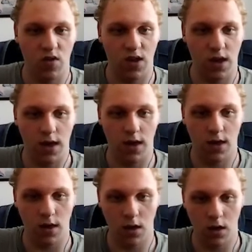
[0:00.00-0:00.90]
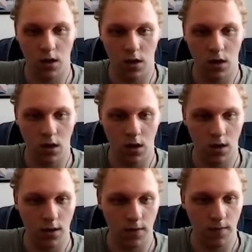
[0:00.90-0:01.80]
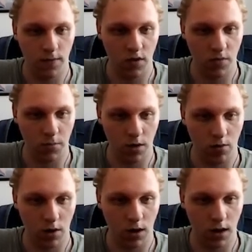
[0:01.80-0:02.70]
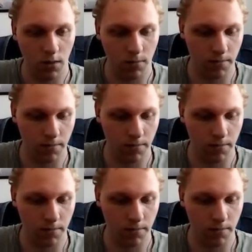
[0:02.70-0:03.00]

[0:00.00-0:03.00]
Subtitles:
take this part right here.